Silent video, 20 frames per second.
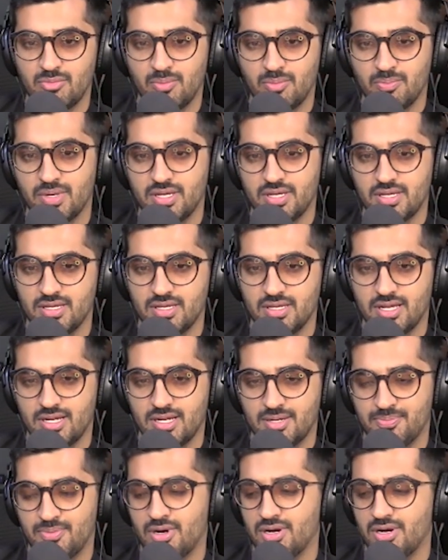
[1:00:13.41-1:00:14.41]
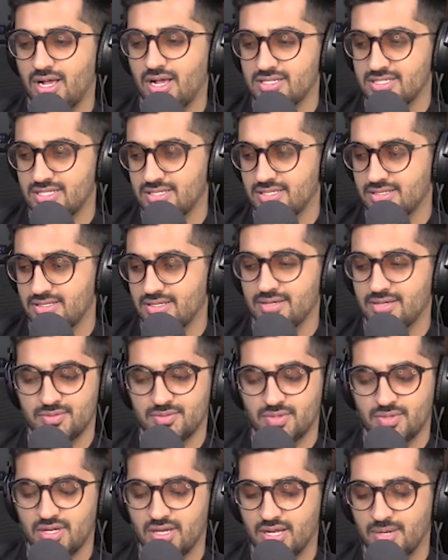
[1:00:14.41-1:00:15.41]
in Bombay at a podcasting. I
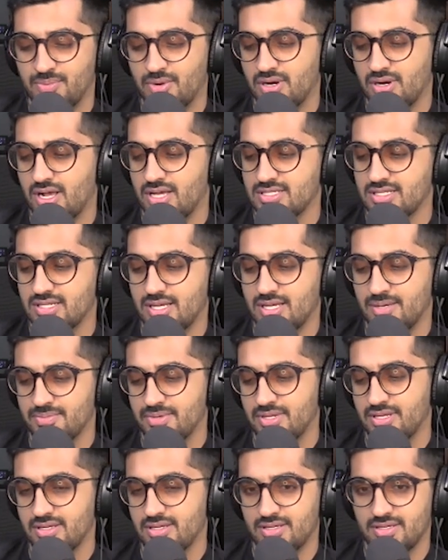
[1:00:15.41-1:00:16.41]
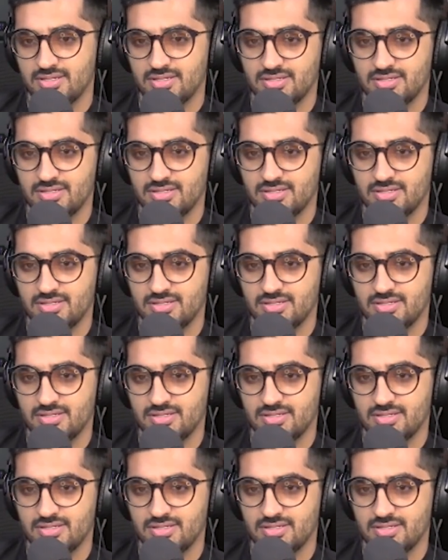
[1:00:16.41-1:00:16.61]
was working at a podcasting company.